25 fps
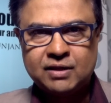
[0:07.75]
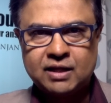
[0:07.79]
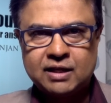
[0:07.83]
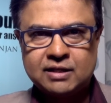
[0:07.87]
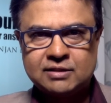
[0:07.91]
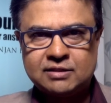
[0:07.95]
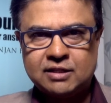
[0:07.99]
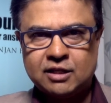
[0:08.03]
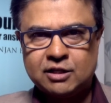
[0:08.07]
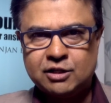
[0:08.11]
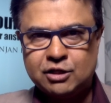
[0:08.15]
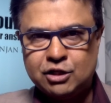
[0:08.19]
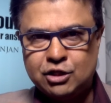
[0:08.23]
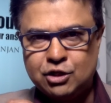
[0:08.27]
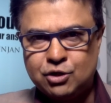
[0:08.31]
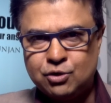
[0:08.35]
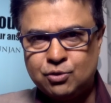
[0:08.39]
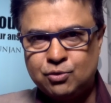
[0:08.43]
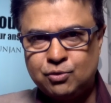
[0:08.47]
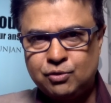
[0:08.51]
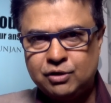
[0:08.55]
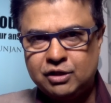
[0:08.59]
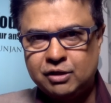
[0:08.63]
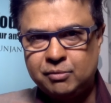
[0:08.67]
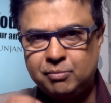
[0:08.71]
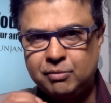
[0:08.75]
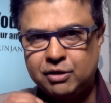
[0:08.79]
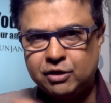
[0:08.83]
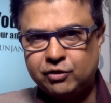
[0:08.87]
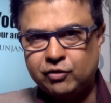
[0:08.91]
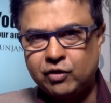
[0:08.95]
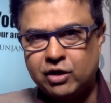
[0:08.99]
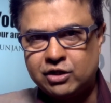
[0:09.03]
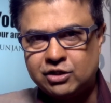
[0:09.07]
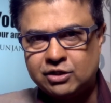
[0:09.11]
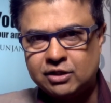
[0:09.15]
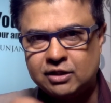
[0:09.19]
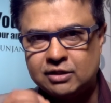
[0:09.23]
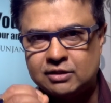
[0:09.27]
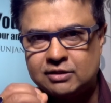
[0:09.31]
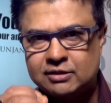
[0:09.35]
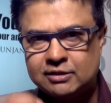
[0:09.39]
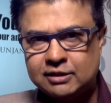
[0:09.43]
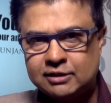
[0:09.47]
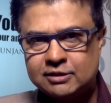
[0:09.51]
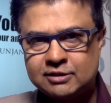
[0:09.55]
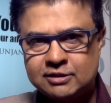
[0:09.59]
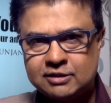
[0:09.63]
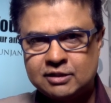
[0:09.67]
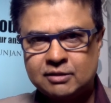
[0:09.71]
is the new immigration
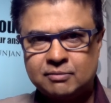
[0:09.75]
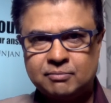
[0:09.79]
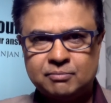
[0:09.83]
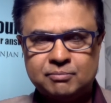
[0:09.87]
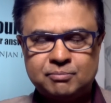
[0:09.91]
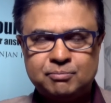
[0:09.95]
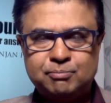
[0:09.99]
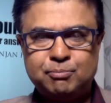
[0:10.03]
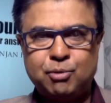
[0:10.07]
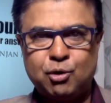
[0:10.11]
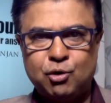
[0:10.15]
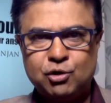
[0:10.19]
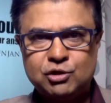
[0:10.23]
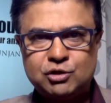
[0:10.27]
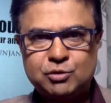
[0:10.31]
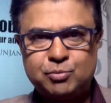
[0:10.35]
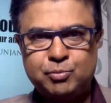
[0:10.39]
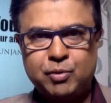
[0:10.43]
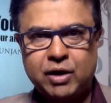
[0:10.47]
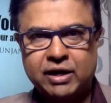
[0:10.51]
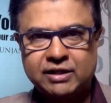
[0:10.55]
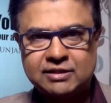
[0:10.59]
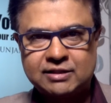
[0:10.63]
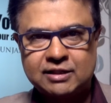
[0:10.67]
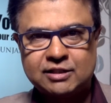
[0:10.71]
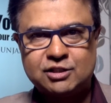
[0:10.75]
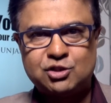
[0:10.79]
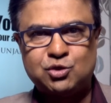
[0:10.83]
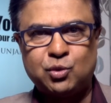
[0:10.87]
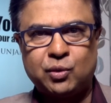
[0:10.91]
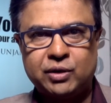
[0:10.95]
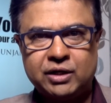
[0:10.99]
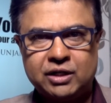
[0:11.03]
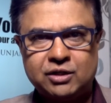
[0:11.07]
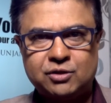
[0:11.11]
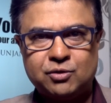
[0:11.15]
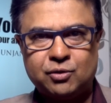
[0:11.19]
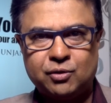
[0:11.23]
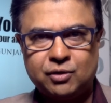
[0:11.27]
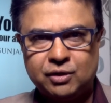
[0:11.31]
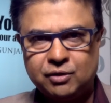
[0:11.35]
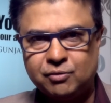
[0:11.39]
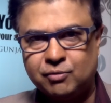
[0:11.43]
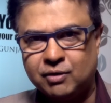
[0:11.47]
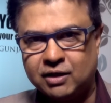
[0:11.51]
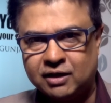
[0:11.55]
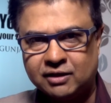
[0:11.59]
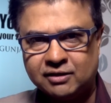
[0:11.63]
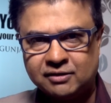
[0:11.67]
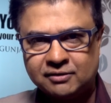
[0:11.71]
system post-Brexit
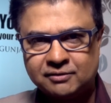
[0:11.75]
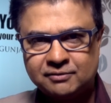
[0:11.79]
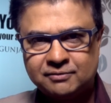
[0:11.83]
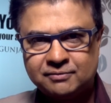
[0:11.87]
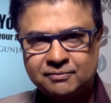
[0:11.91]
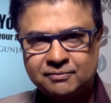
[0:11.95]
2021.